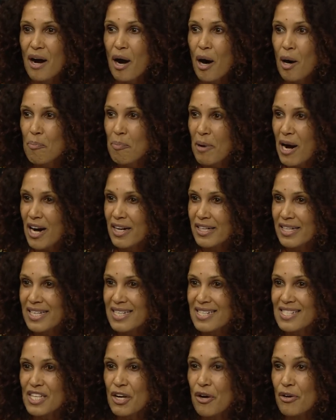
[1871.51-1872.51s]
our
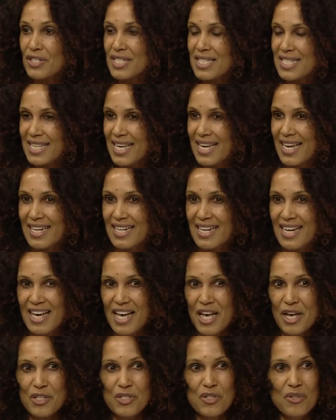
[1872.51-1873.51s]
bodies, our skin,
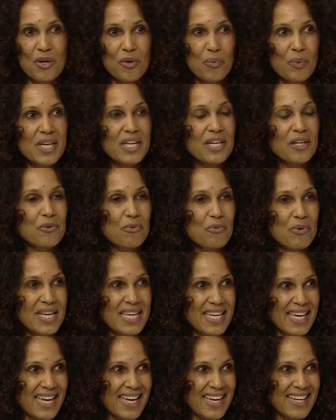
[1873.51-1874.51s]
so that we can
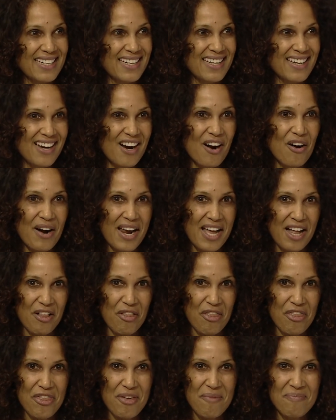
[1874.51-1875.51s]
regain our
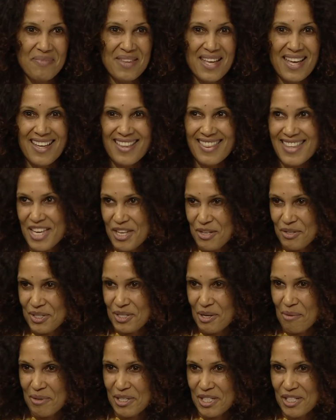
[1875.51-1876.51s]
health. Thank you
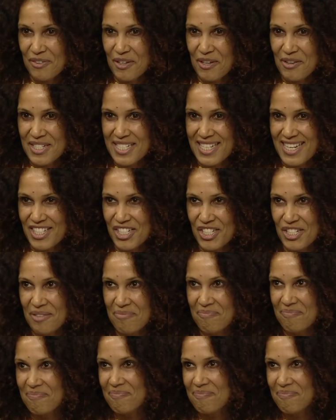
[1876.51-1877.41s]
so much for your attention.